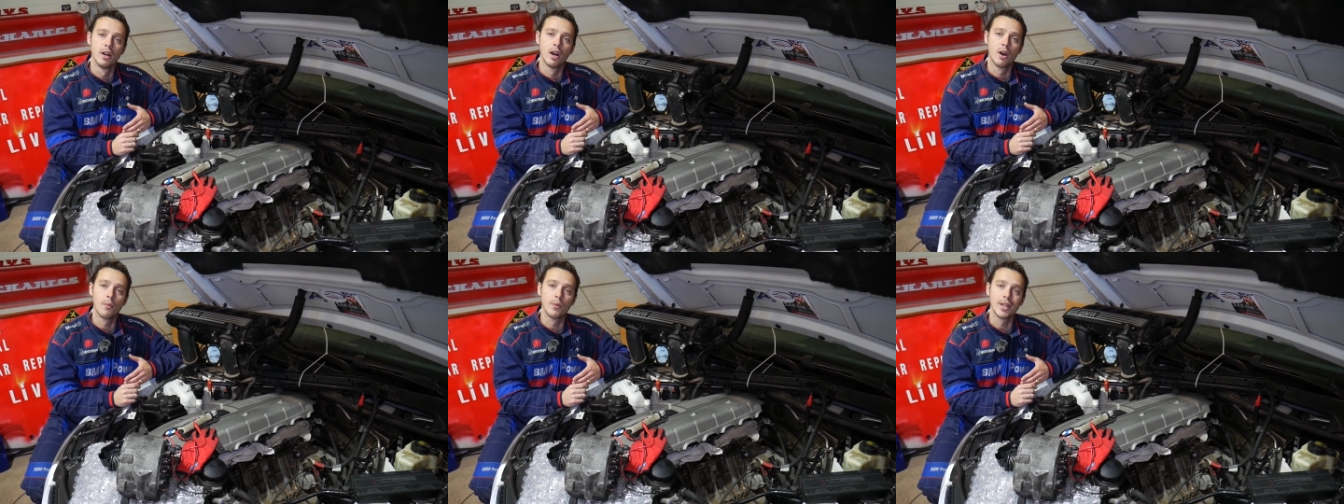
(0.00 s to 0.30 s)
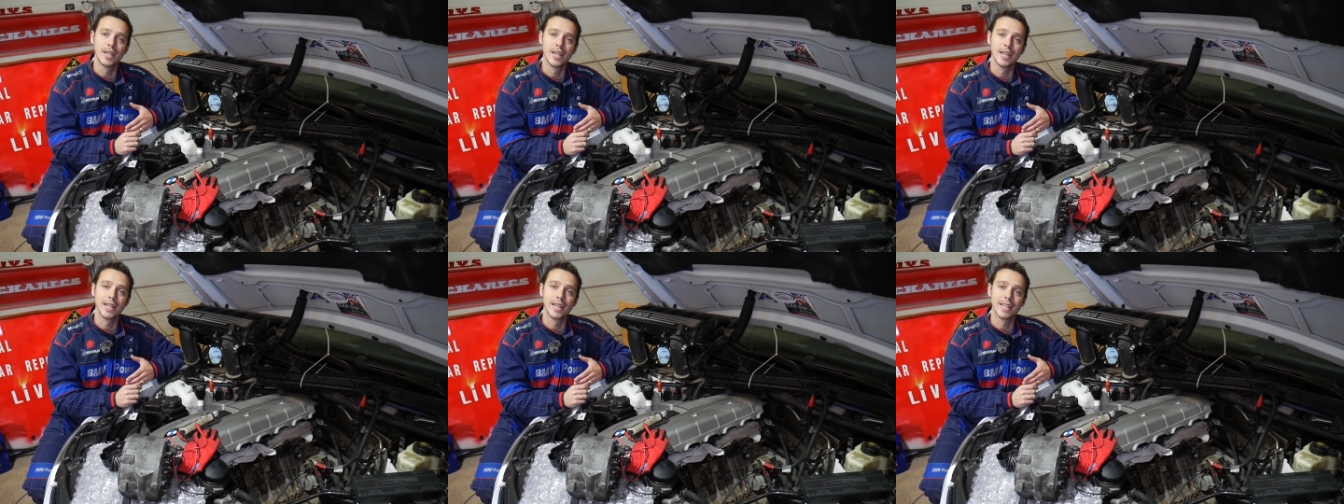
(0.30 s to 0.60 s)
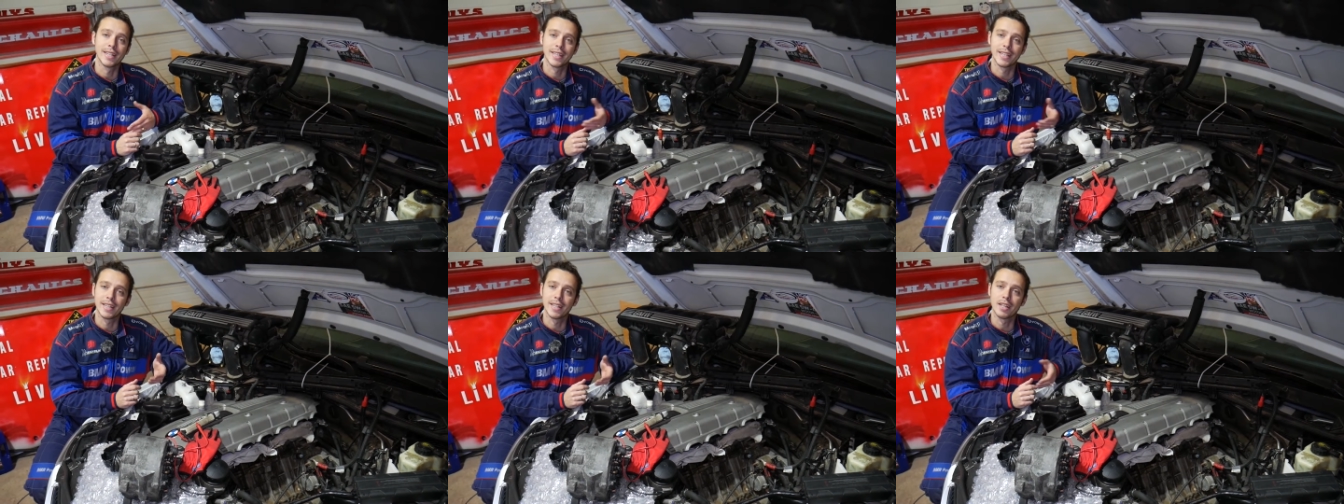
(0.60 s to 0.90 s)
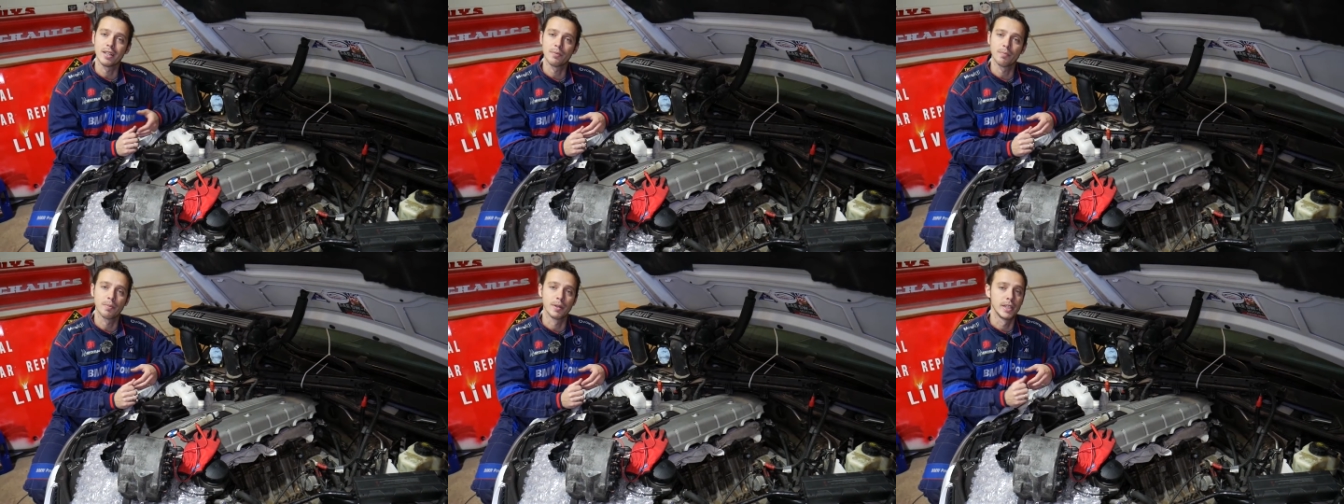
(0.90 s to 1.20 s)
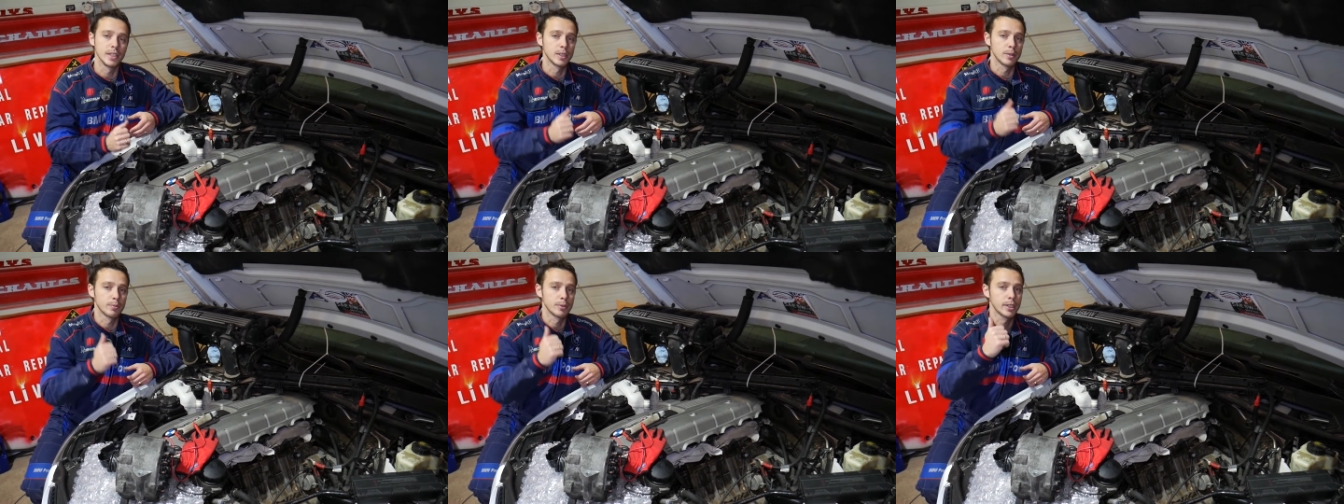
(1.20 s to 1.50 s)
All we need in return,
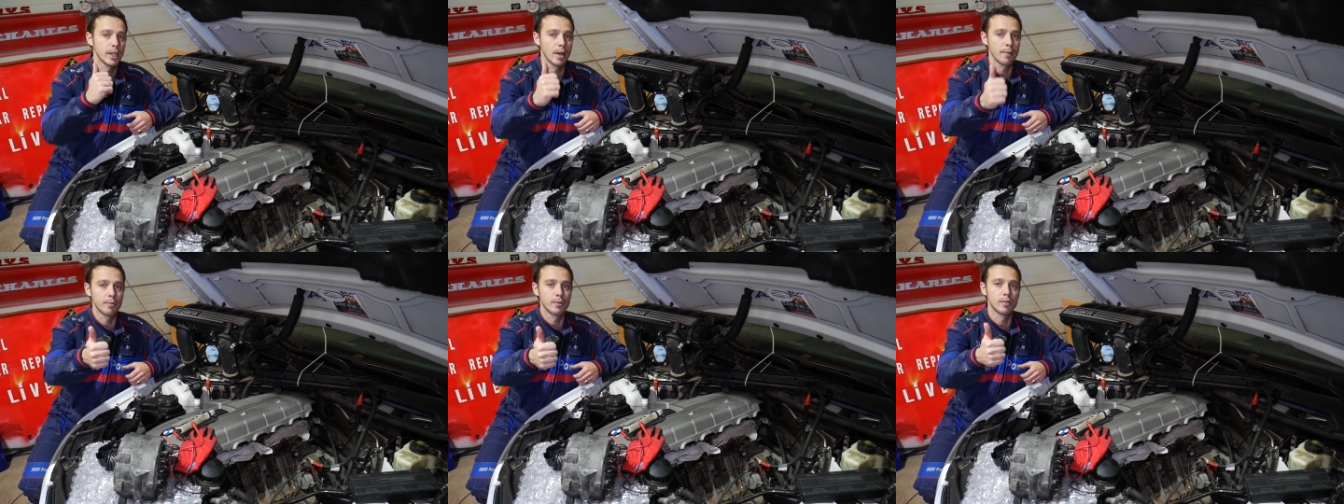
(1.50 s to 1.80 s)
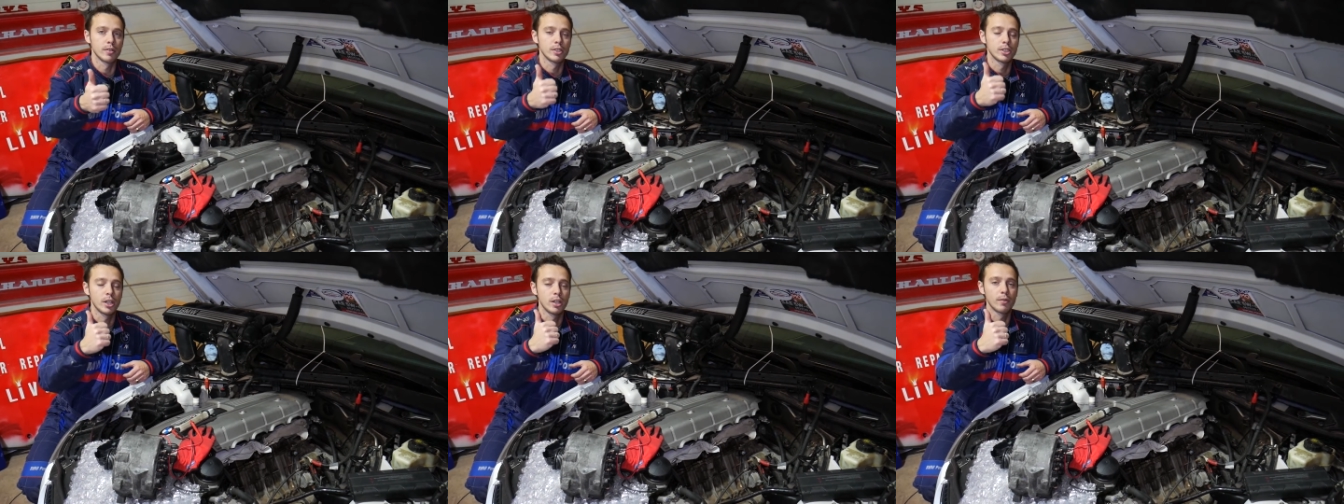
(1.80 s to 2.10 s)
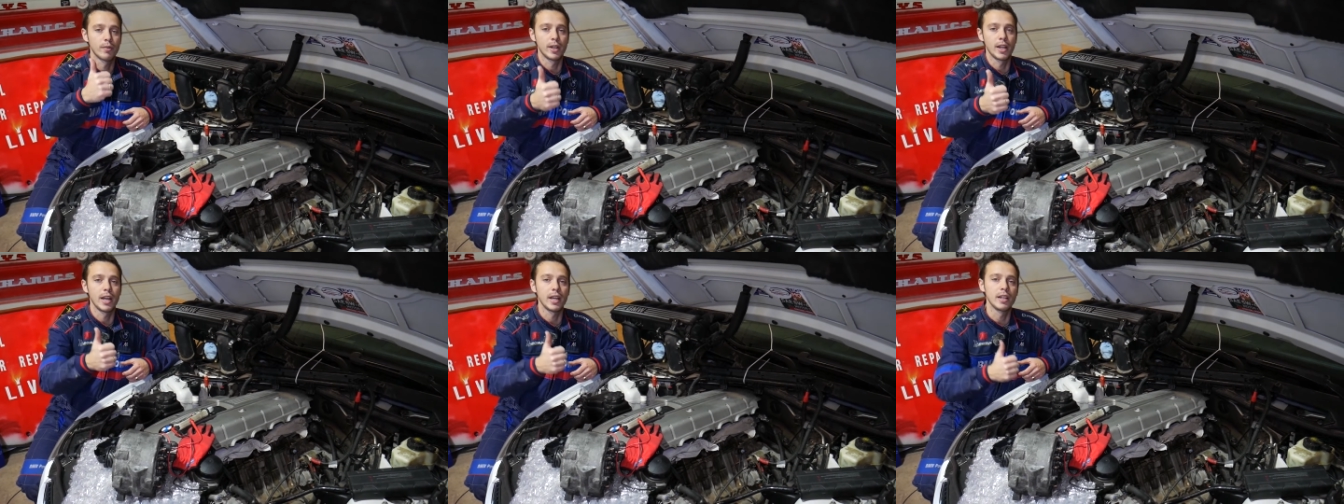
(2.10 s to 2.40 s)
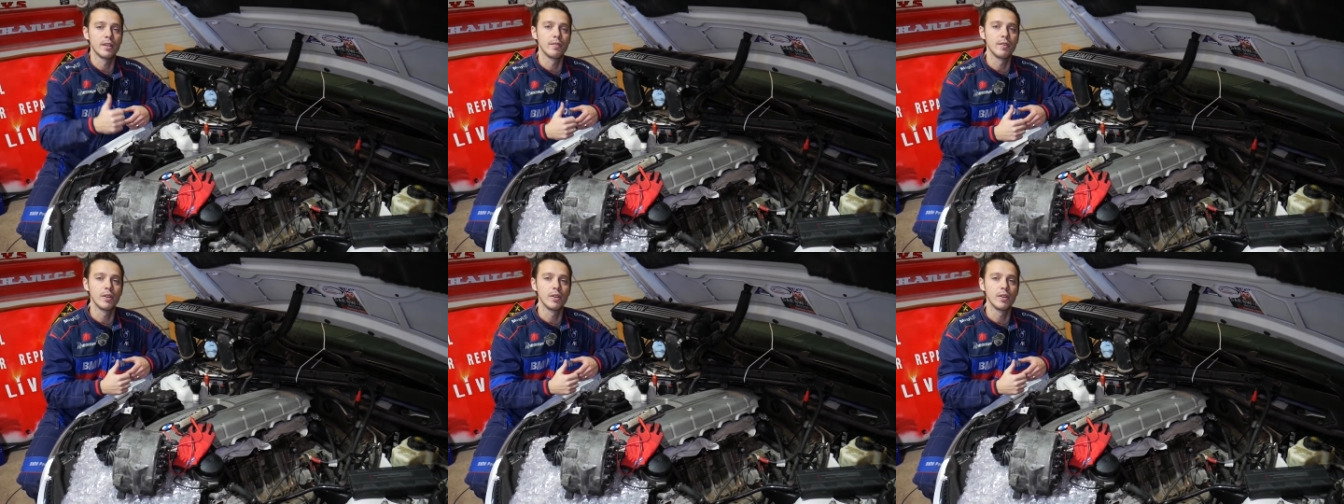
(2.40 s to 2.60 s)
please subscribe to the channel and like the